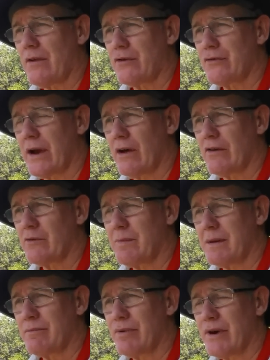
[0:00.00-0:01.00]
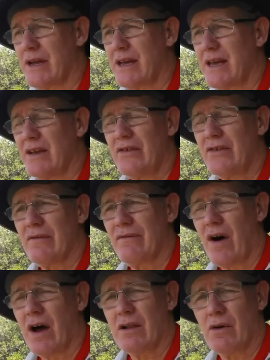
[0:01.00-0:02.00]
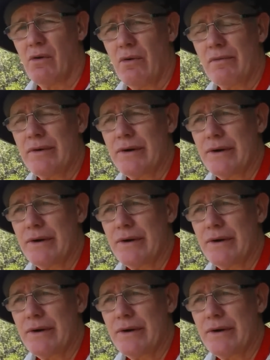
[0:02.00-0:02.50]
The trail has been pretty easy to follow.